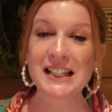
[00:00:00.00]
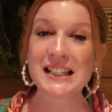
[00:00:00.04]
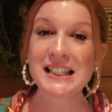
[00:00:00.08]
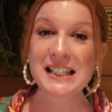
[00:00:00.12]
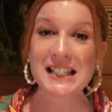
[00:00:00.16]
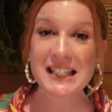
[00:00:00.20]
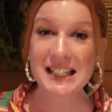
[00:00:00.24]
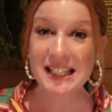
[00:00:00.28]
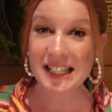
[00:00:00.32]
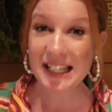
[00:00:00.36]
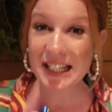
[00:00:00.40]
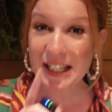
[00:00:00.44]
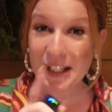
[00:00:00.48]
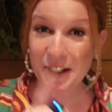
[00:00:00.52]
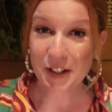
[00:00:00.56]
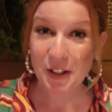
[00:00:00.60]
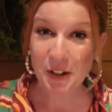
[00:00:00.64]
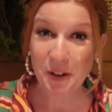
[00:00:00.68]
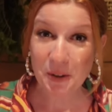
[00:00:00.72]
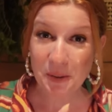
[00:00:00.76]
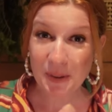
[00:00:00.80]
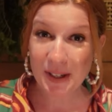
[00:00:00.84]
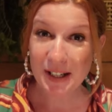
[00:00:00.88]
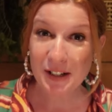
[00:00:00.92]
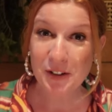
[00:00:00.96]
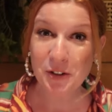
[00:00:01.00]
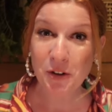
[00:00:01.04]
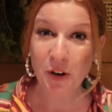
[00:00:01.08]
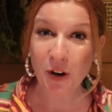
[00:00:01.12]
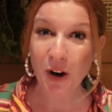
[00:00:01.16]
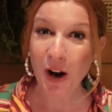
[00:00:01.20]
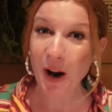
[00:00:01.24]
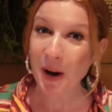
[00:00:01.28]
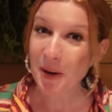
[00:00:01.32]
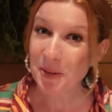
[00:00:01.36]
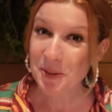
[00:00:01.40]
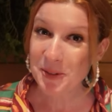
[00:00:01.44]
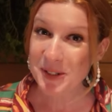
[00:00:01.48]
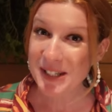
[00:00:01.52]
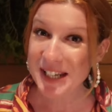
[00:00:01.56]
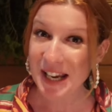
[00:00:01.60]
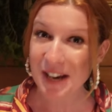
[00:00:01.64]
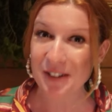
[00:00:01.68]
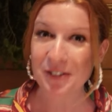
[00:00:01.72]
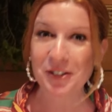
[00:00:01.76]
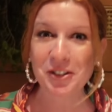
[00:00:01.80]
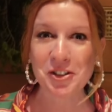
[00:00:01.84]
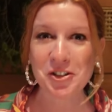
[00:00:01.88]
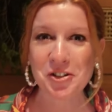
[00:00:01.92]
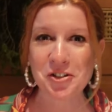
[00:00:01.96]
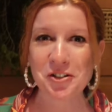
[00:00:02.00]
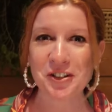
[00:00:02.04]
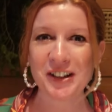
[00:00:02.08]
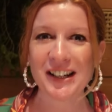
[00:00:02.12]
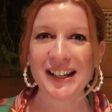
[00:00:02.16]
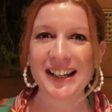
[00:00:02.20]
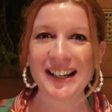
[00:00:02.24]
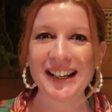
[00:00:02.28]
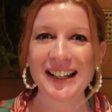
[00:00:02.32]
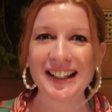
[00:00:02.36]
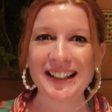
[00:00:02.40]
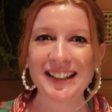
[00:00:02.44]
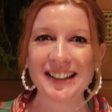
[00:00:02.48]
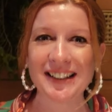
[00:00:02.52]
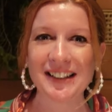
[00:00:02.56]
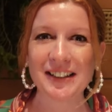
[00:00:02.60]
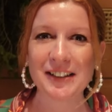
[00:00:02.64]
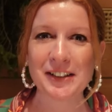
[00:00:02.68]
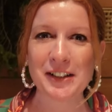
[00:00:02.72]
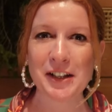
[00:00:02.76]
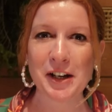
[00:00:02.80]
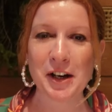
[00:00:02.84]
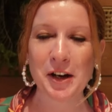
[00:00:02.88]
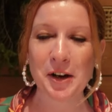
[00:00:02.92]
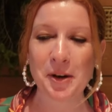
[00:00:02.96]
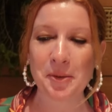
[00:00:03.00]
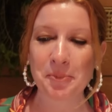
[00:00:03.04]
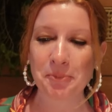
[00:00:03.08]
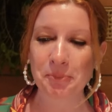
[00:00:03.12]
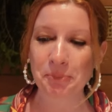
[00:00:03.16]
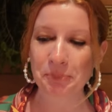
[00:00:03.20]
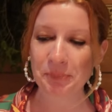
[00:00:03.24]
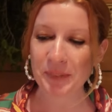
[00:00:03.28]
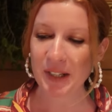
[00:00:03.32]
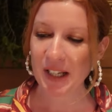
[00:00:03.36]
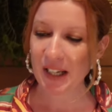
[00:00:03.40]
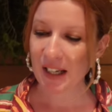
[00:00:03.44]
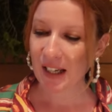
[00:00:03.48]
to see you in your own territory, Ian.